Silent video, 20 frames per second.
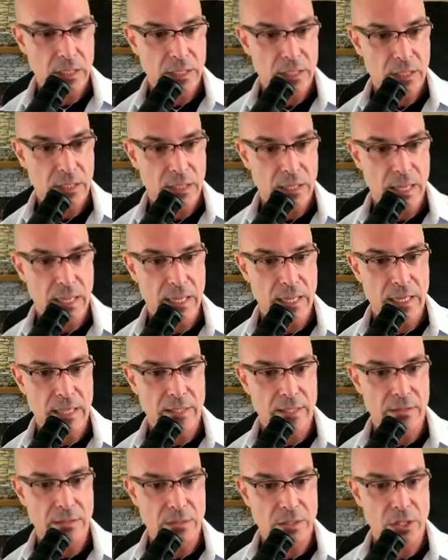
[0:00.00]
Mm-hmm.
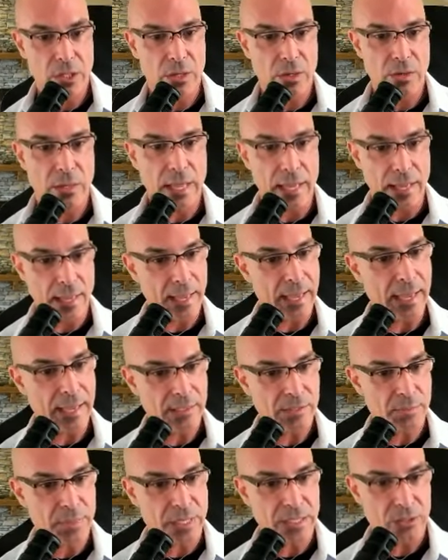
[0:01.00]
And, you know, I
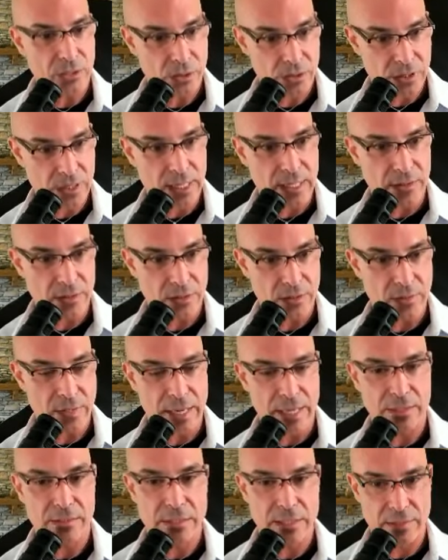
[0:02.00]
asked my two sons,
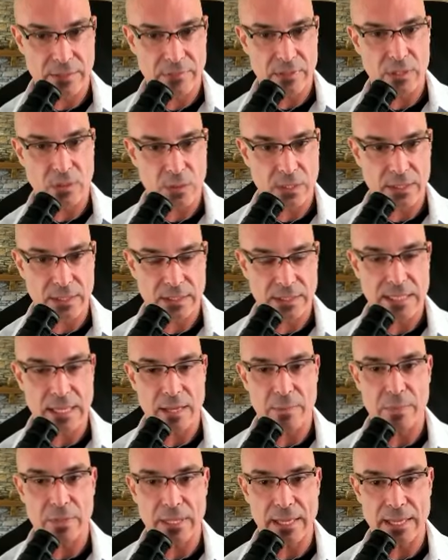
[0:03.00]
right? To give you a quick
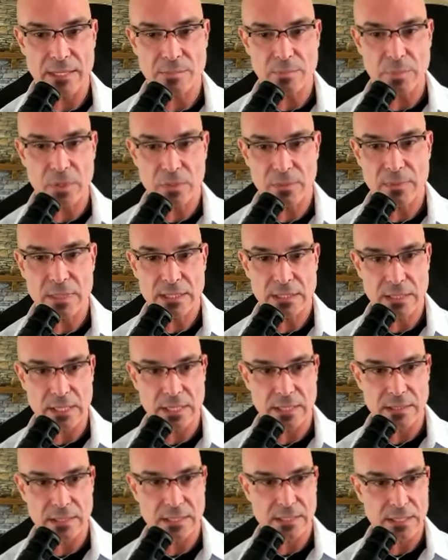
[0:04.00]
example, I asked both my
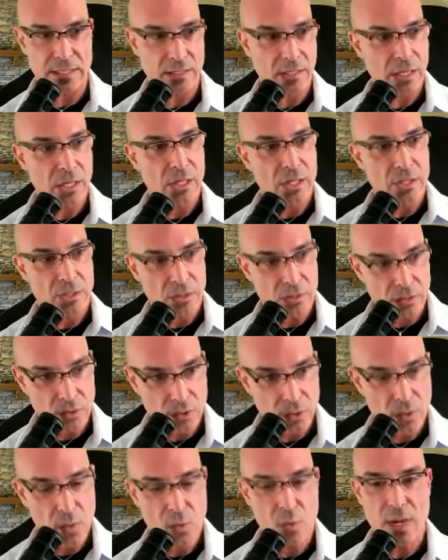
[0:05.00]
sons, I said,
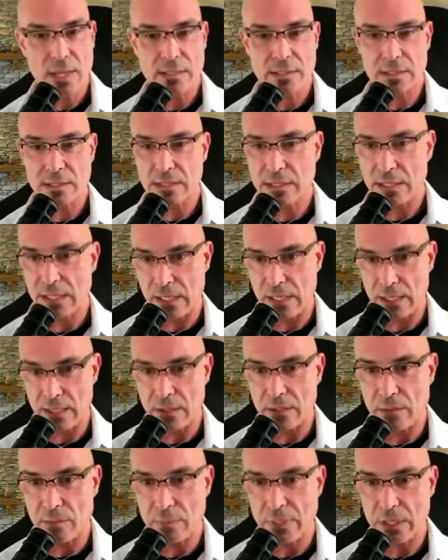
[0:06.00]
who wants to see it?
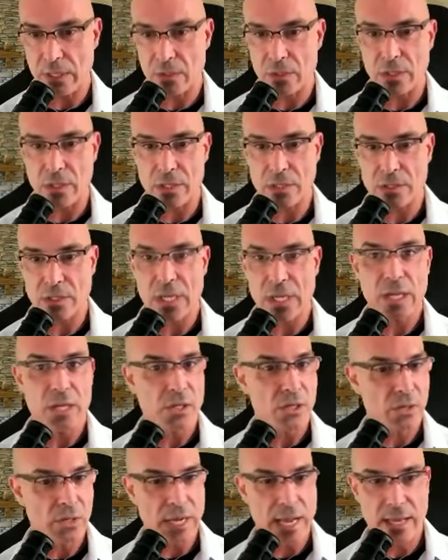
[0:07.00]
Because
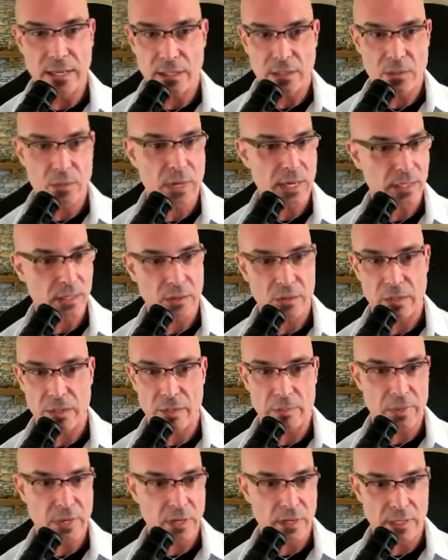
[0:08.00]
you're not going to want to go to the
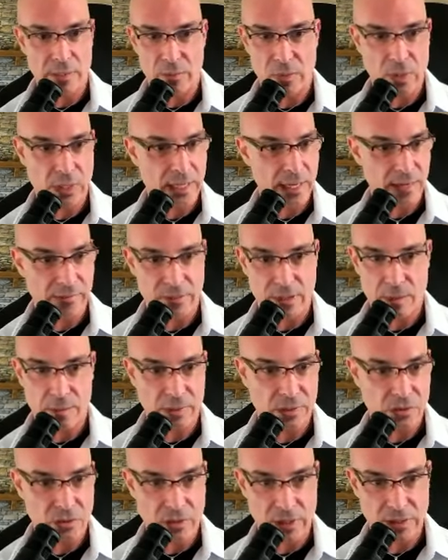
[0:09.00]
bar anymore and have a
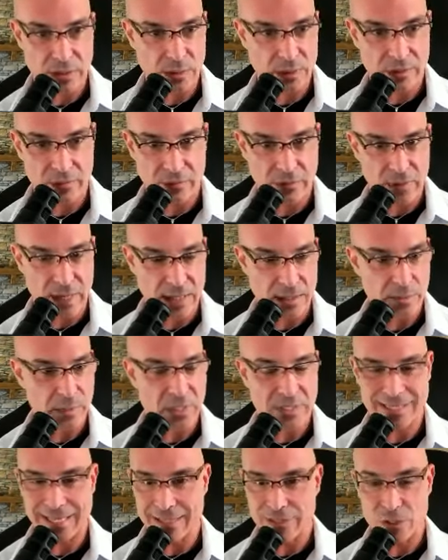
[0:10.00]
couple of drinks with your friends
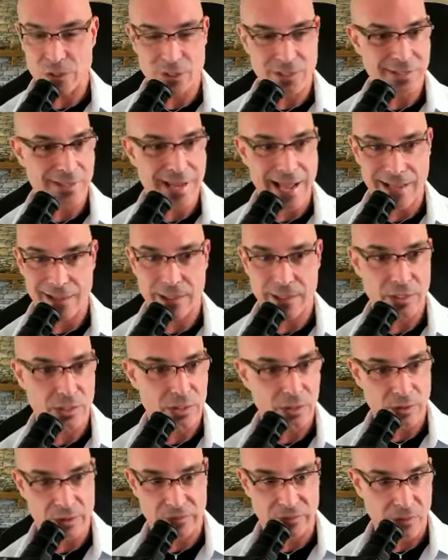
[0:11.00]
because that's just not going to
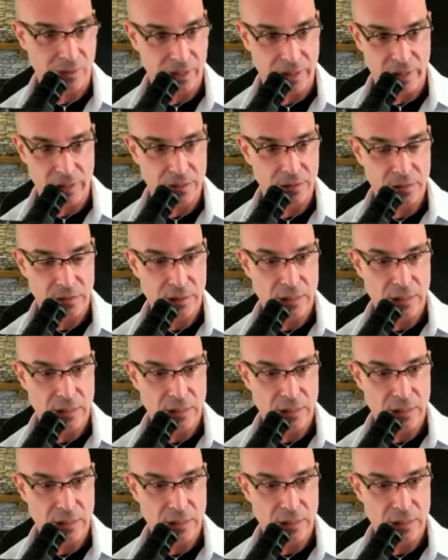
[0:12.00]
do it for you.